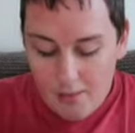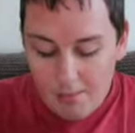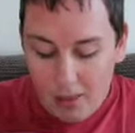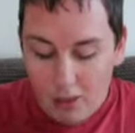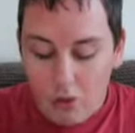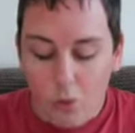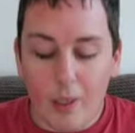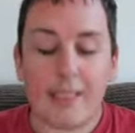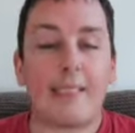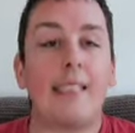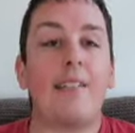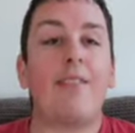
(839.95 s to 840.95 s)
But I
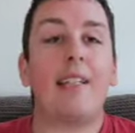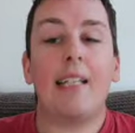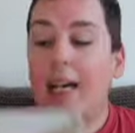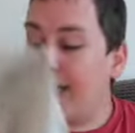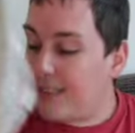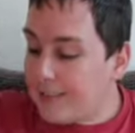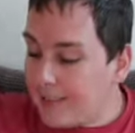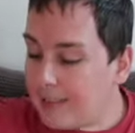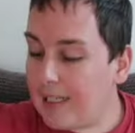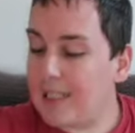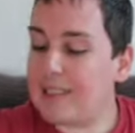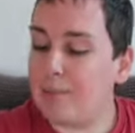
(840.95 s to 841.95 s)
always leave it late and
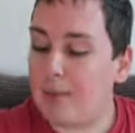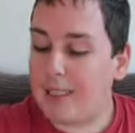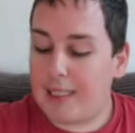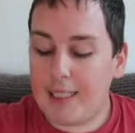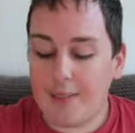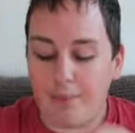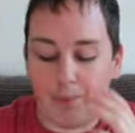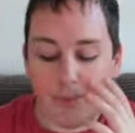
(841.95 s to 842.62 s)
last minute.